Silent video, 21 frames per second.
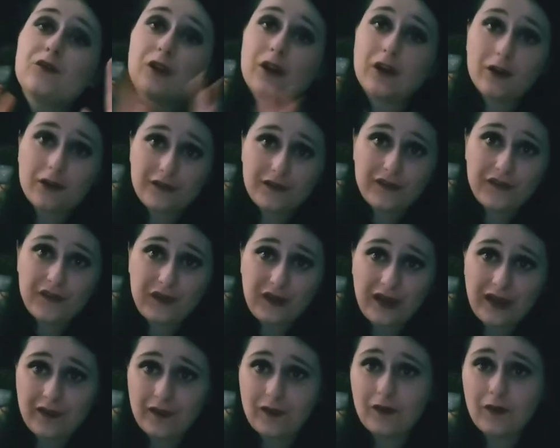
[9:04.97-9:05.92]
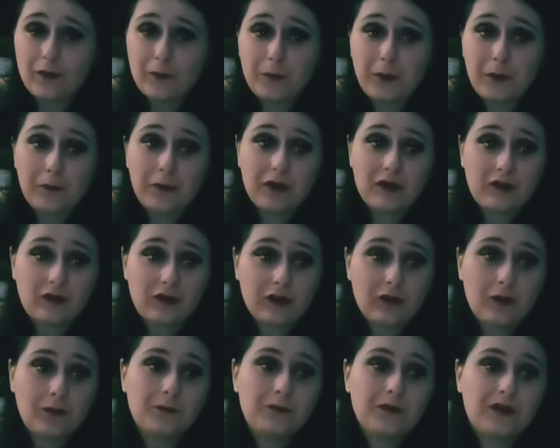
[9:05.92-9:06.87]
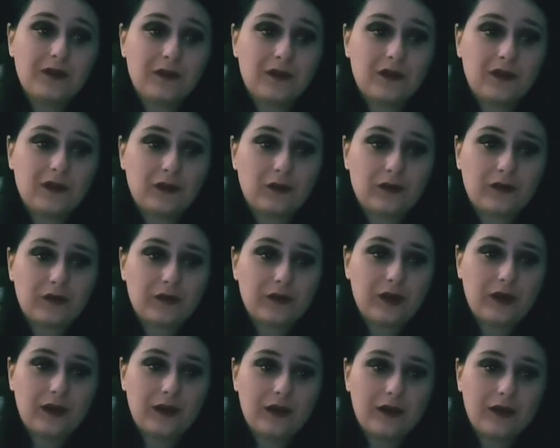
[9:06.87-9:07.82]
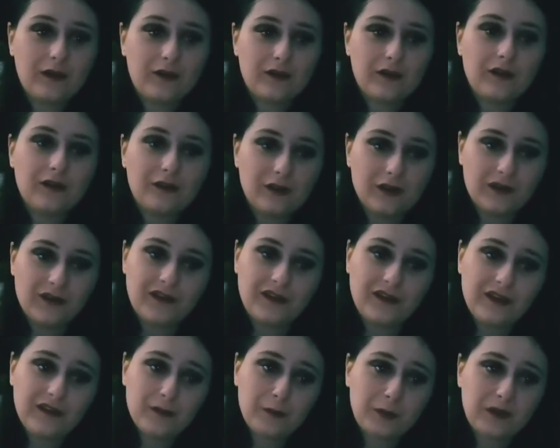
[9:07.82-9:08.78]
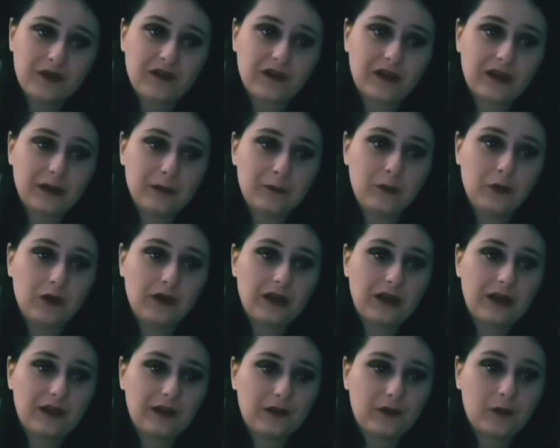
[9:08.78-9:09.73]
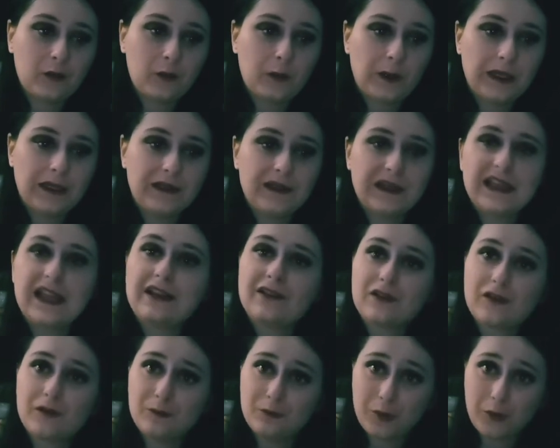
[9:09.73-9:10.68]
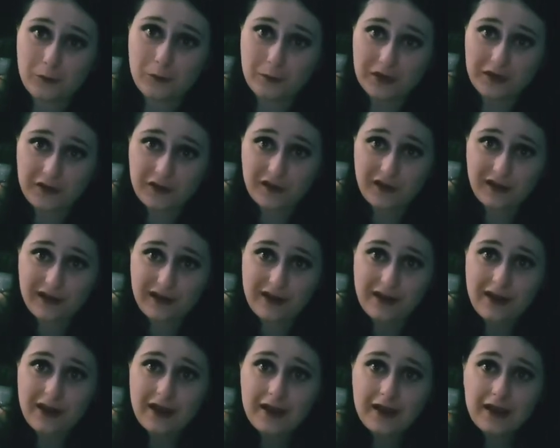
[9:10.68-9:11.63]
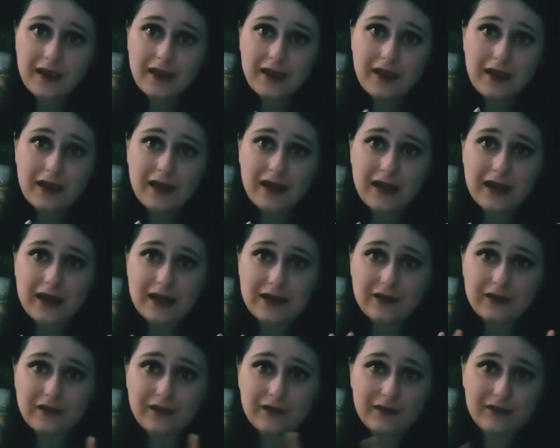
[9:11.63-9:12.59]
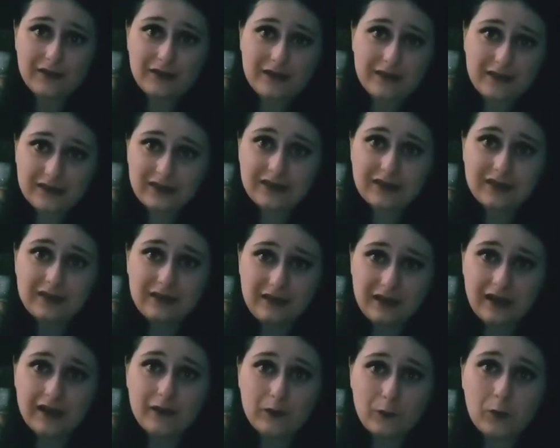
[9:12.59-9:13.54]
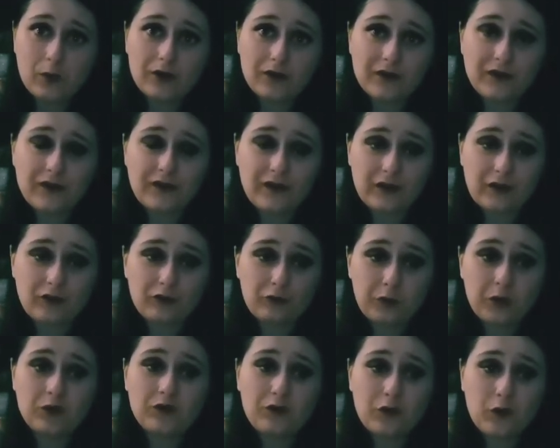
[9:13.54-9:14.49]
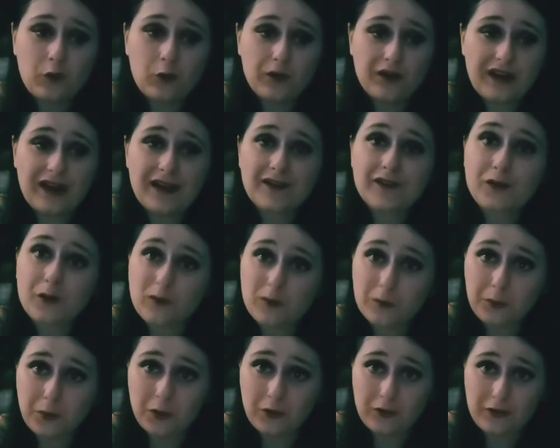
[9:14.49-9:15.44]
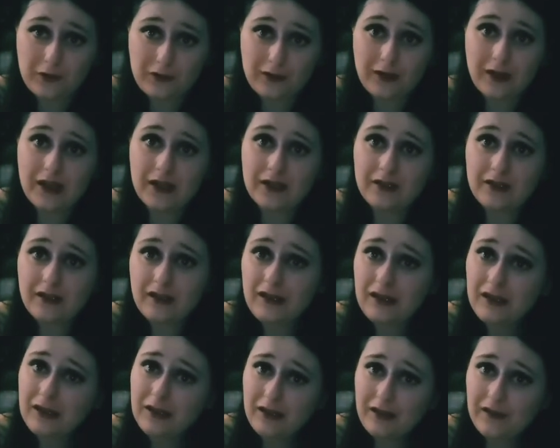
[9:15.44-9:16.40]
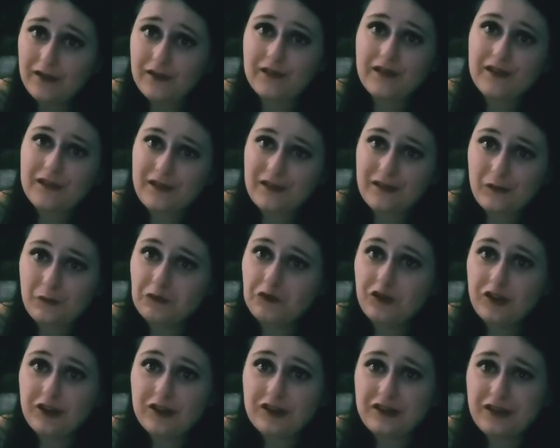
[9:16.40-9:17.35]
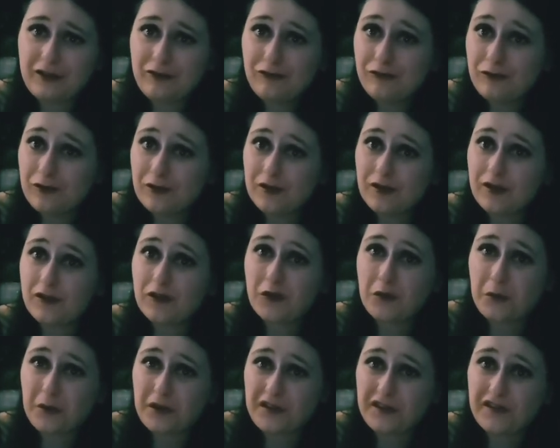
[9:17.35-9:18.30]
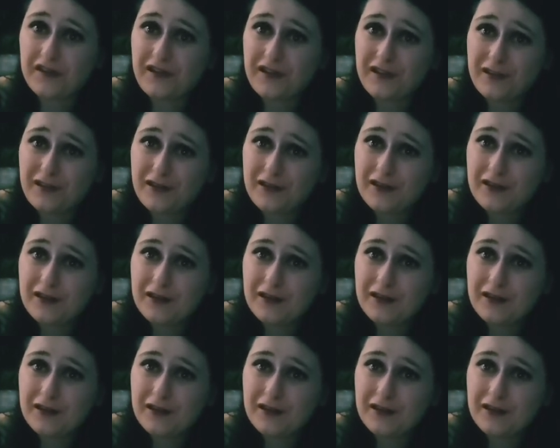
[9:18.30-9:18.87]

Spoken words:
forgot to say that the publishing company that does this particular book is Quill and Lantern Publishing, and they're the ones that have put forward Axel's book. And it's something different and twisted